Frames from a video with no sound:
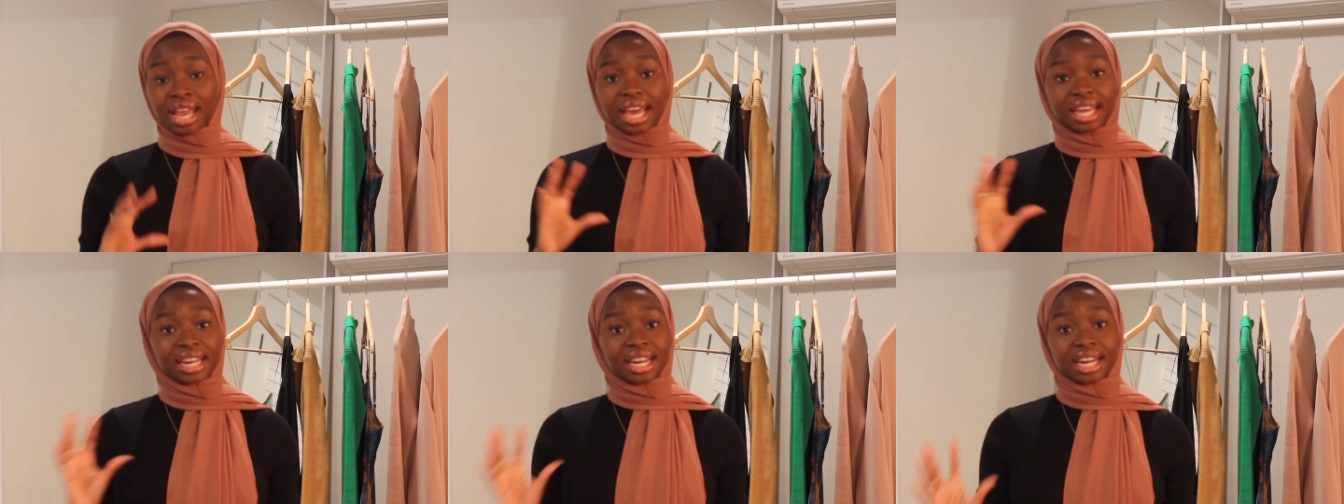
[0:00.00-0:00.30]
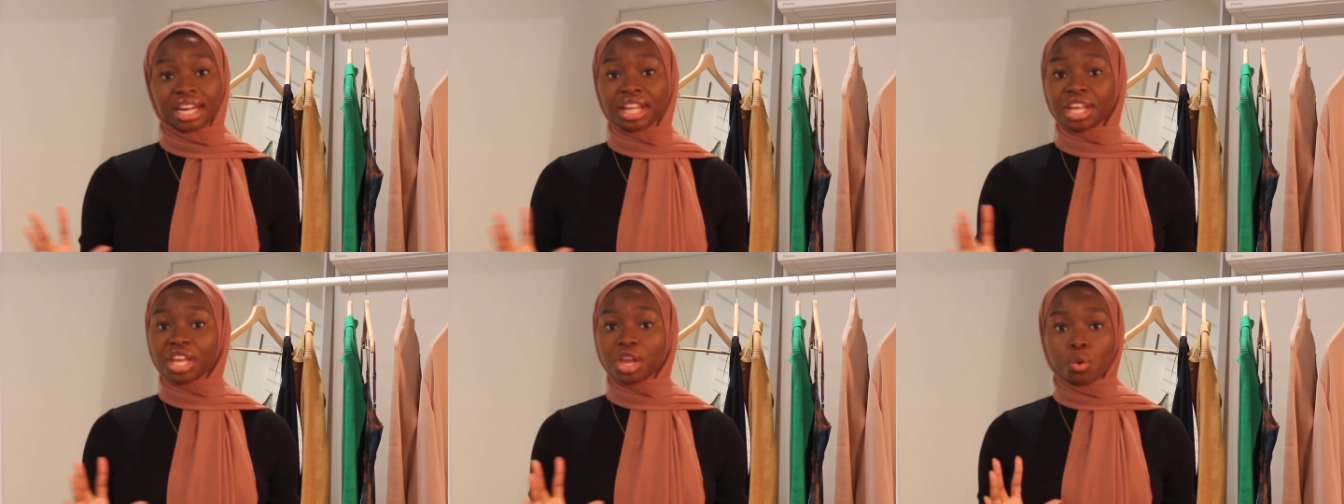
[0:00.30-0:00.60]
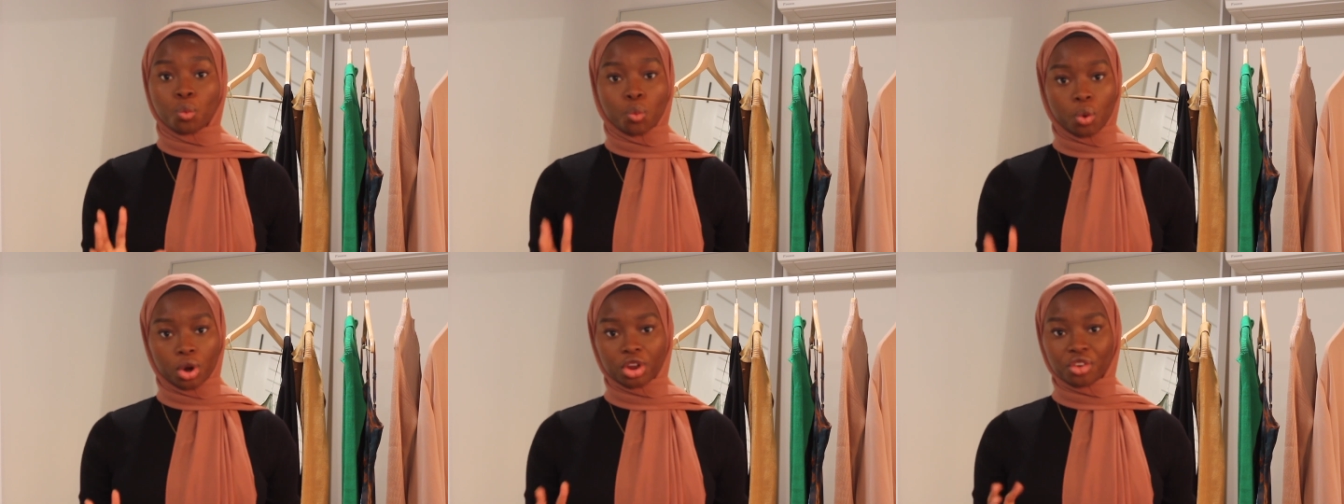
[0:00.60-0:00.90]
and that it
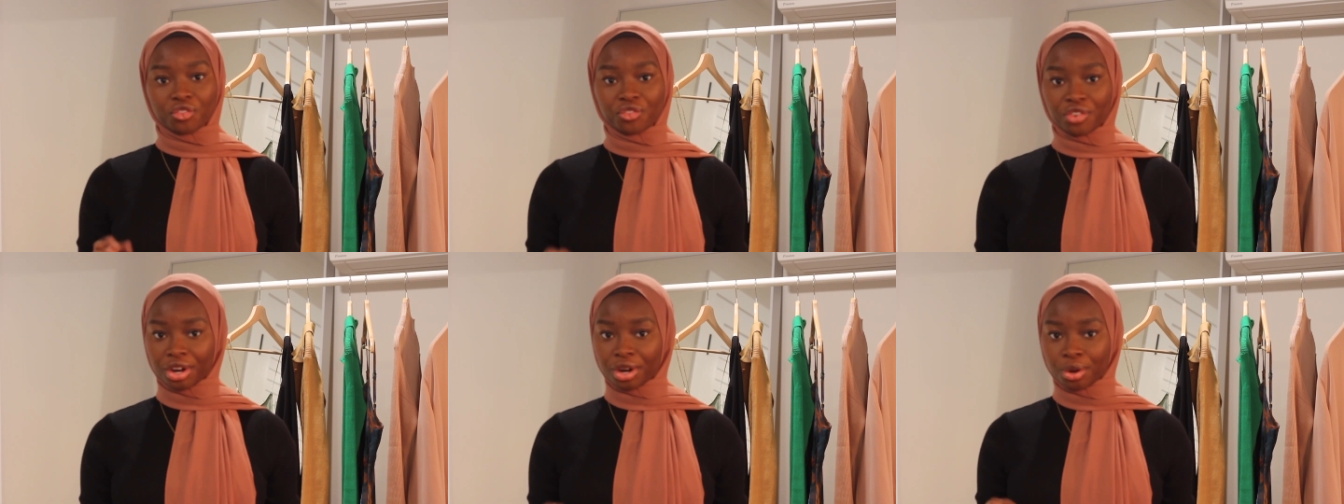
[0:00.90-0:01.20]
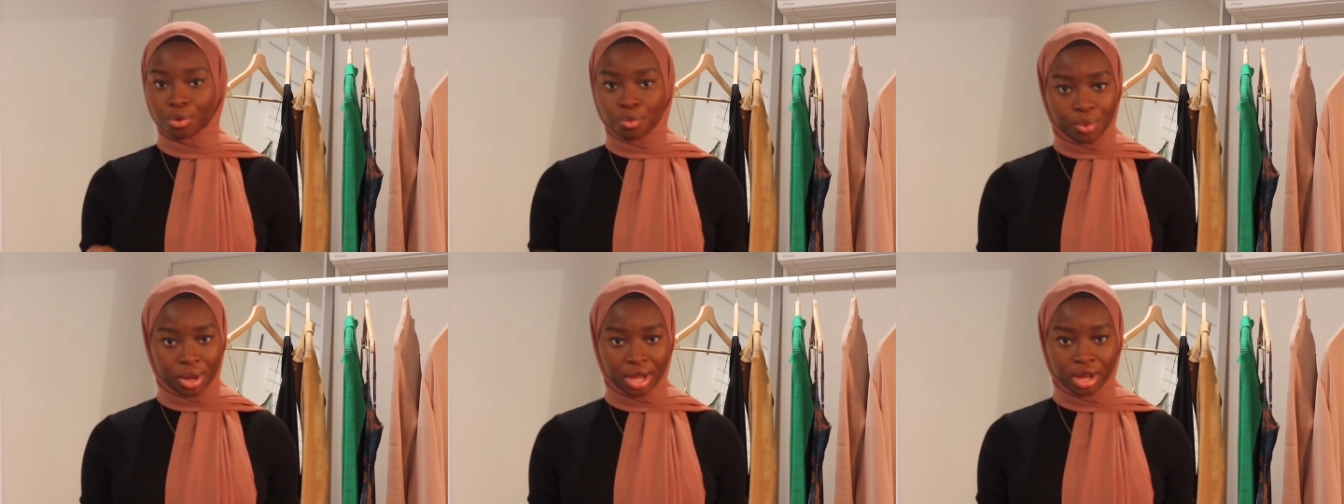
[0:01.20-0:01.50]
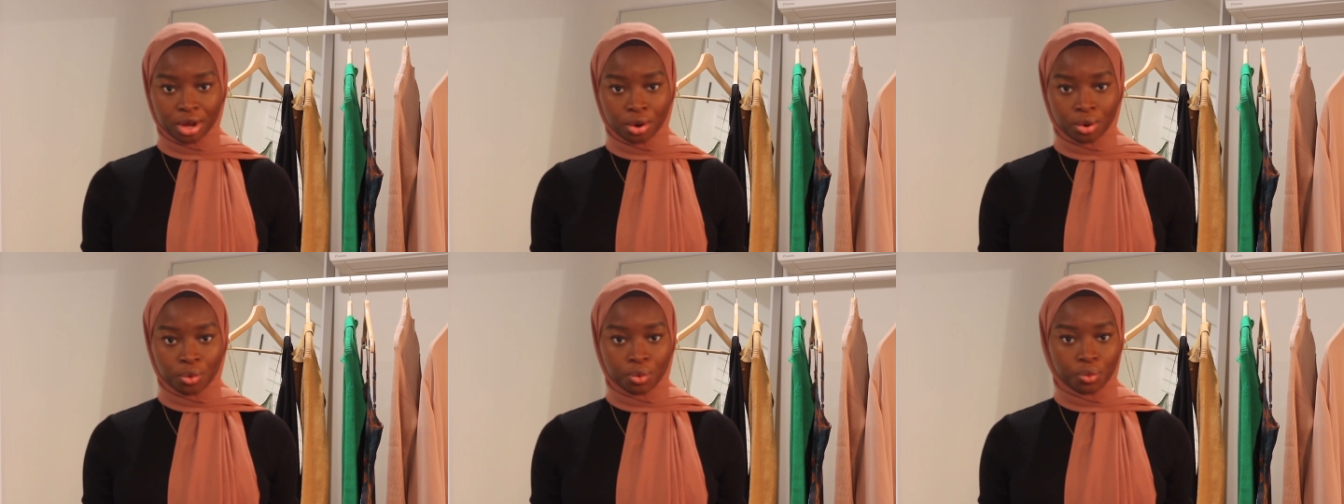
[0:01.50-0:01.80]
can work very
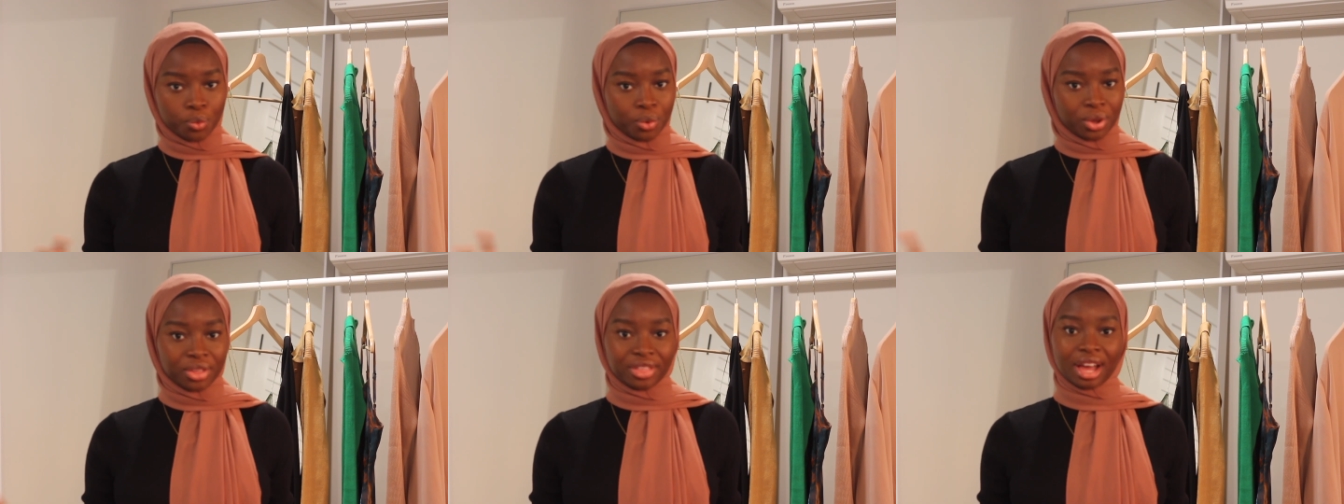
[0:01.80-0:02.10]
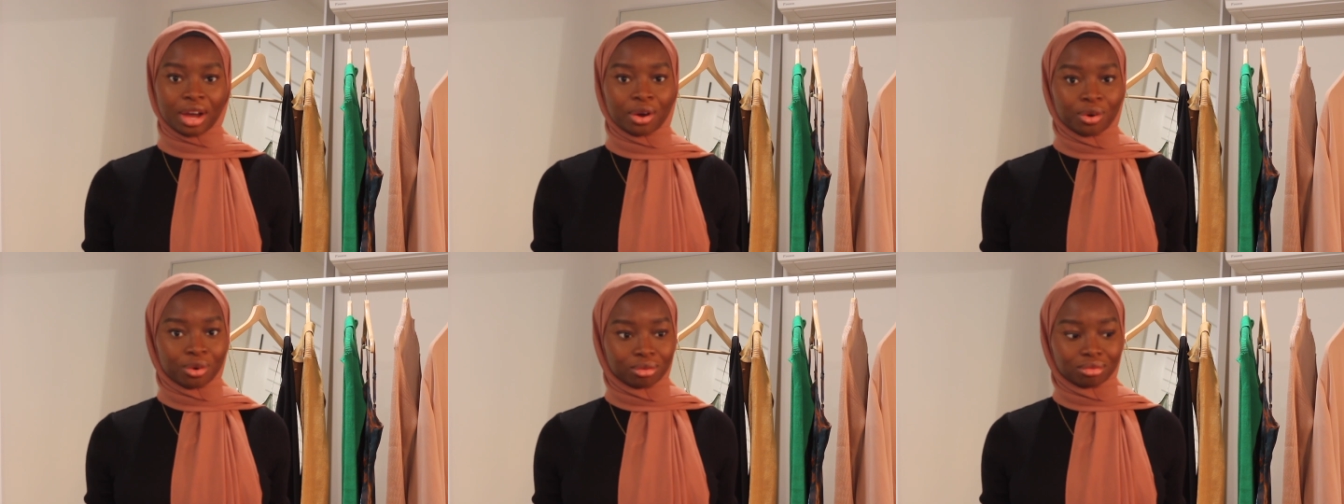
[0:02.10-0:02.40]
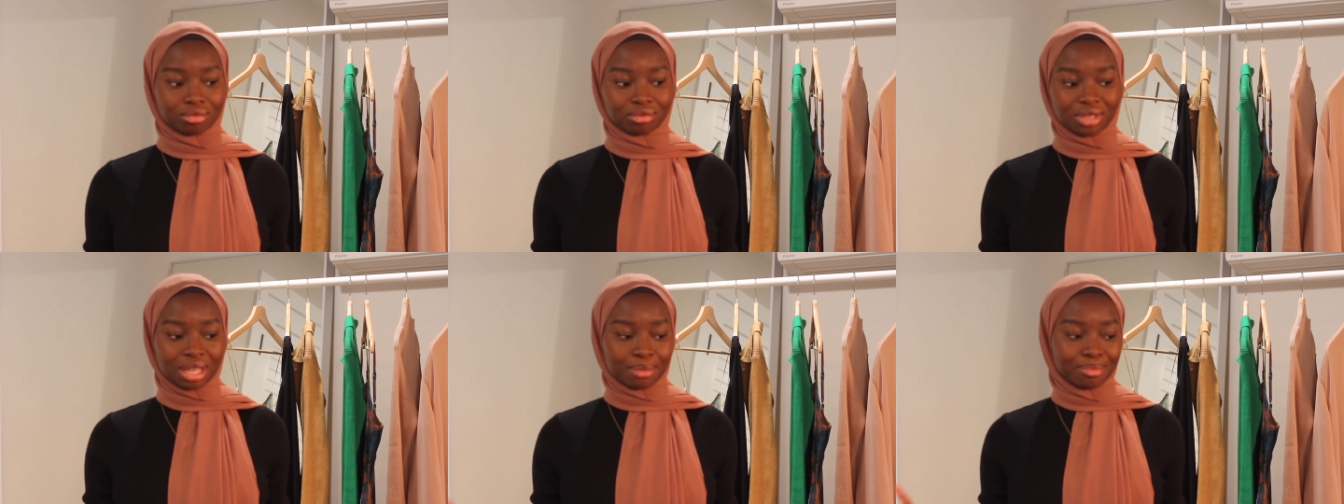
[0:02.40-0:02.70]
well without
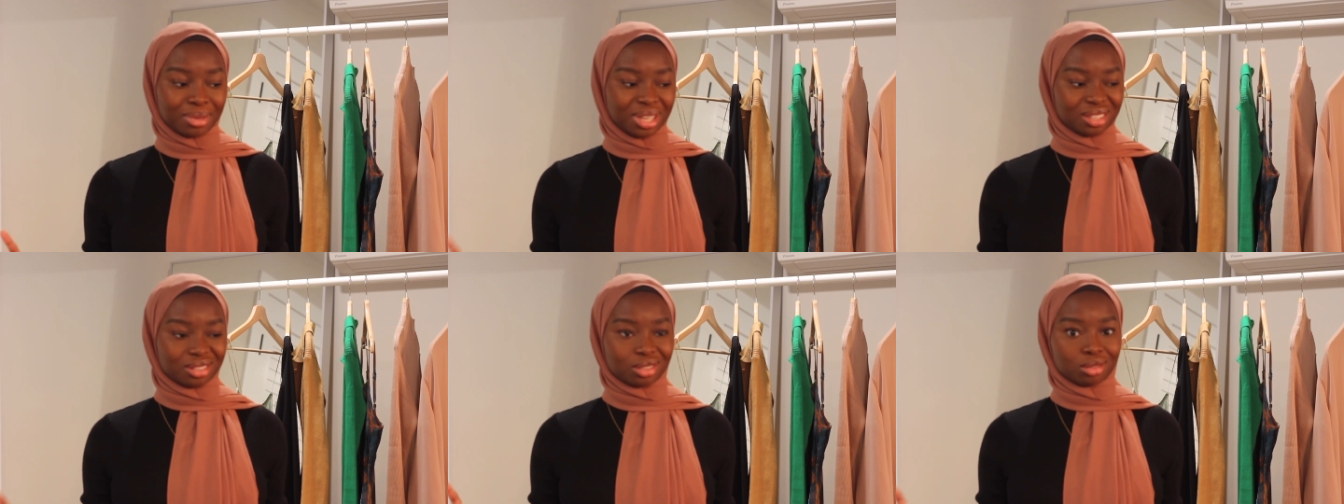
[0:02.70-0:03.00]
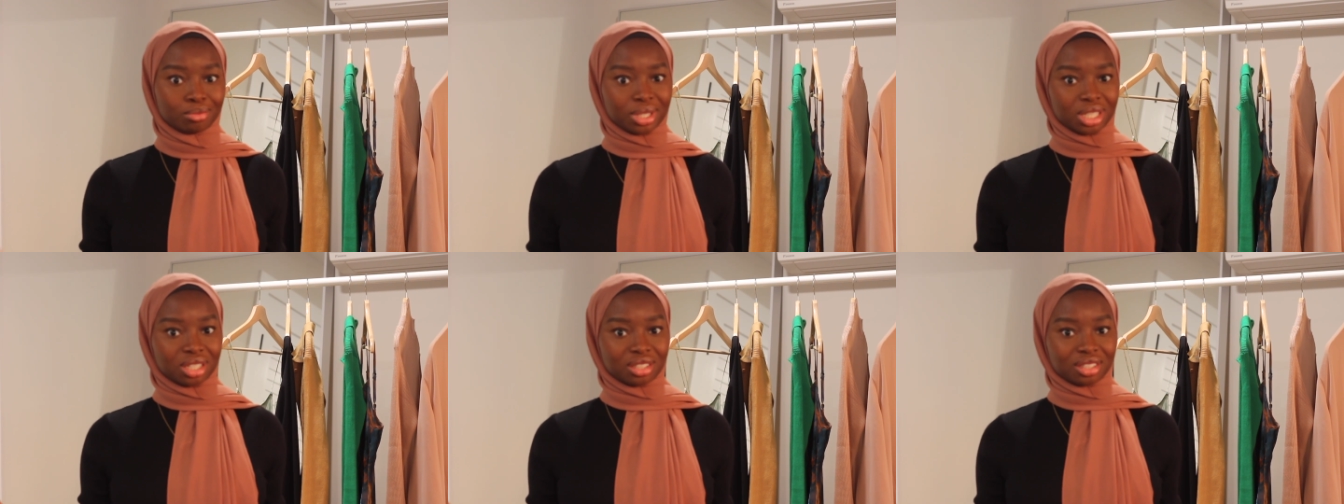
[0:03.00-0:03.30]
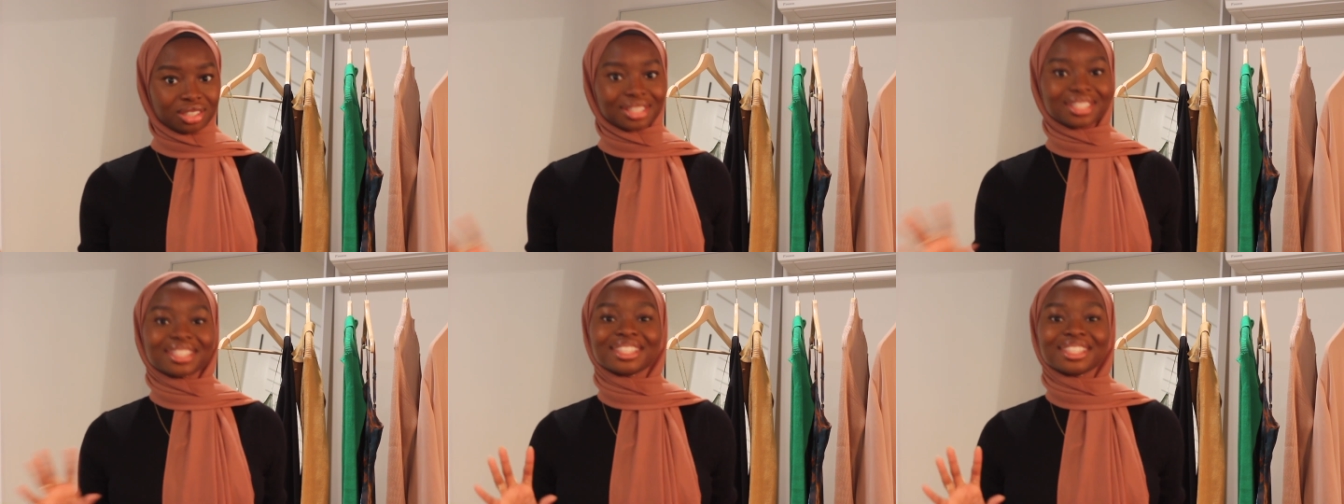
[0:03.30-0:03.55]
it being too much.